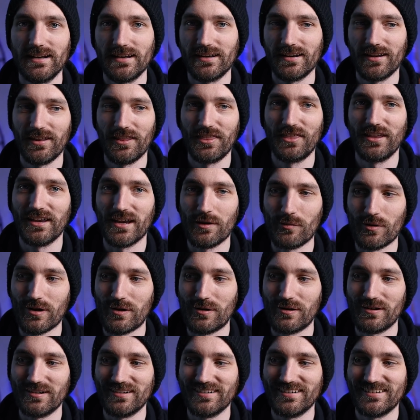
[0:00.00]
another thing I want
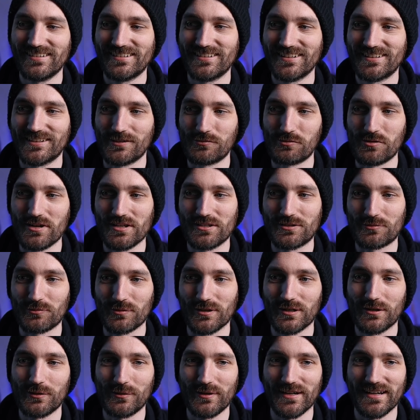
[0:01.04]
to just address
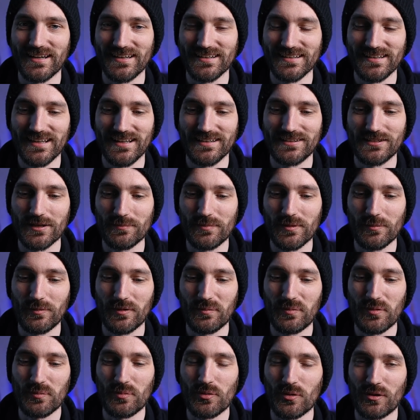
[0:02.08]
real quick is that some people
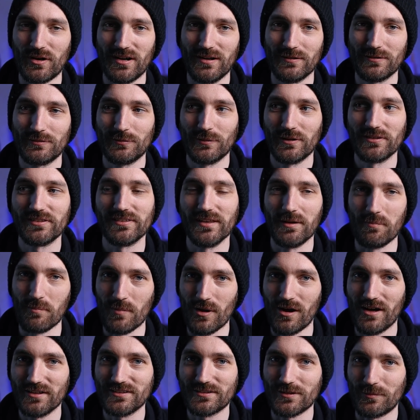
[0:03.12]
have been pointing out to us that
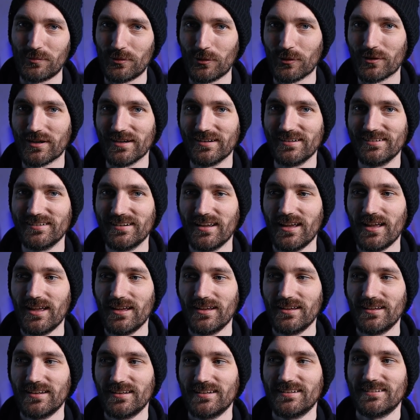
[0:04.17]
mods are broken.
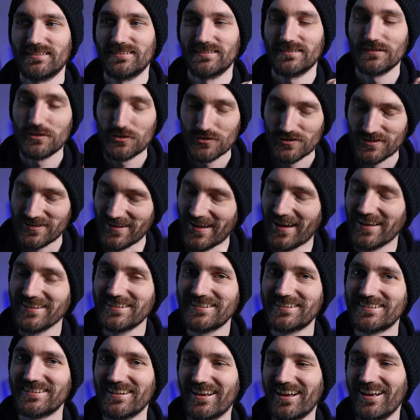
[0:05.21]

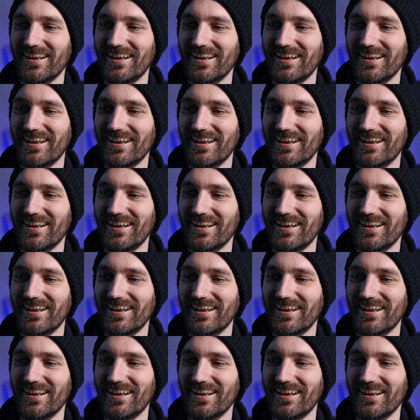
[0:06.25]
Yes.